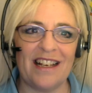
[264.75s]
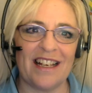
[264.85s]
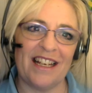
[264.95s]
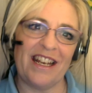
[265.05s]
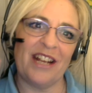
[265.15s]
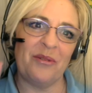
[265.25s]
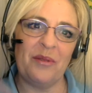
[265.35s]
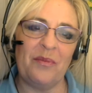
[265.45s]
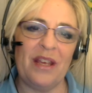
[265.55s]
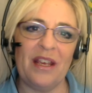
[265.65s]
connect
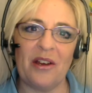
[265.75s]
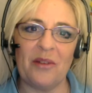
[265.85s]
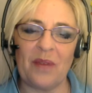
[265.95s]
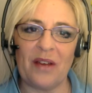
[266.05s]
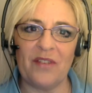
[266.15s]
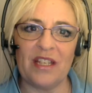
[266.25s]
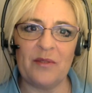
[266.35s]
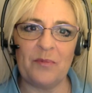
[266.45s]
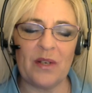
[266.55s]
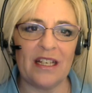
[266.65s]
with me on my
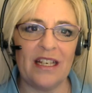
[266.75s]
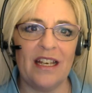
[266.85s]
Facebook,